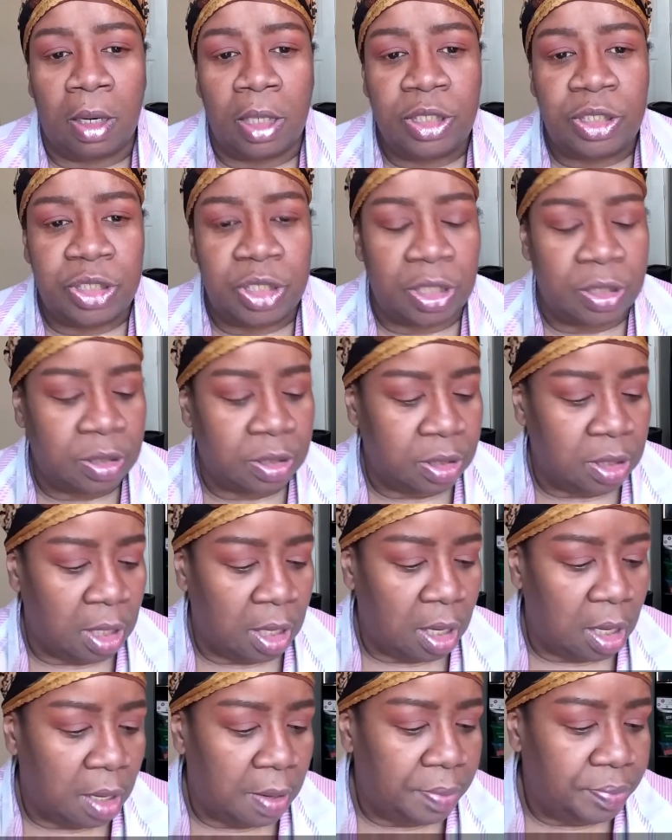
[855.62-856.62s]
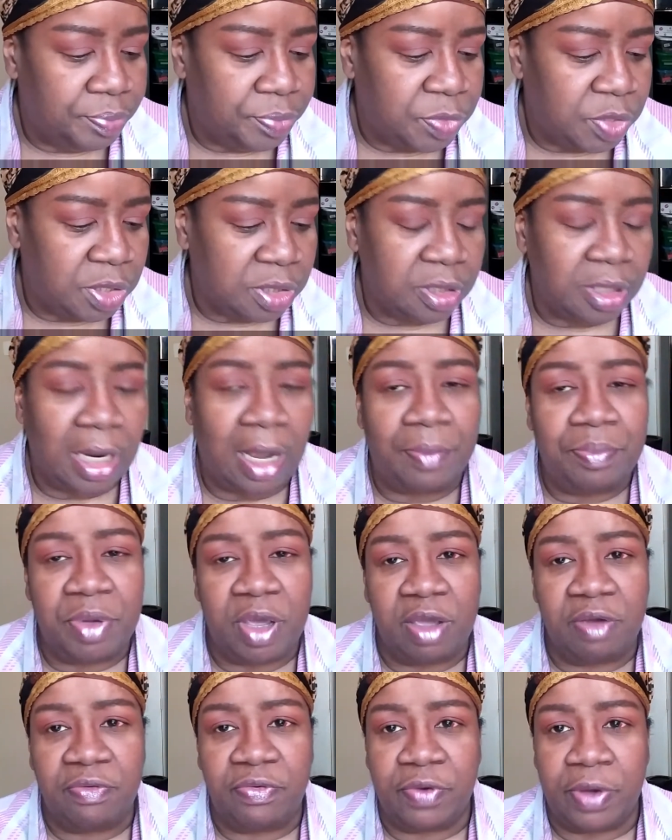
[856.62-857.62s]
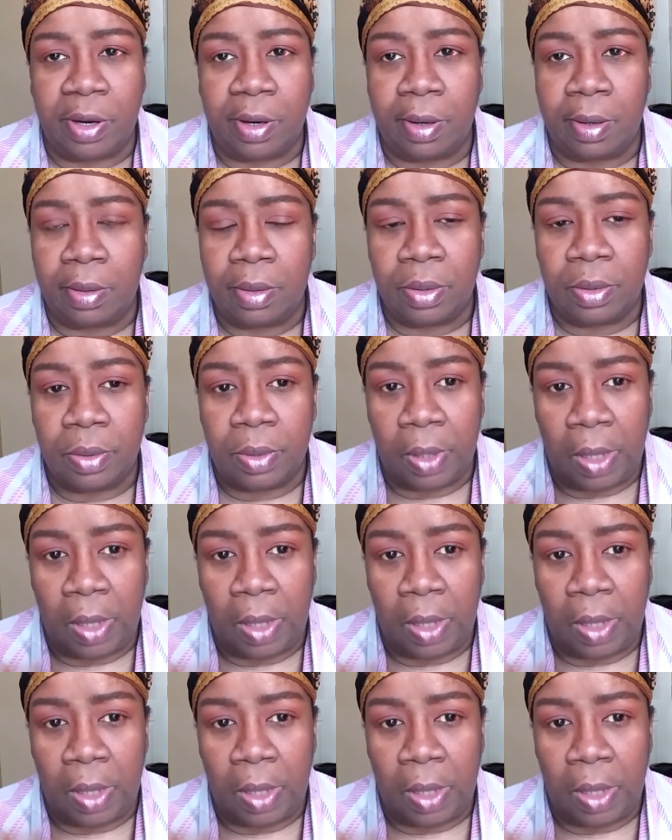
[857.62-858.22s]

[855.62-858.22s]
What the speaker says: just not being fair.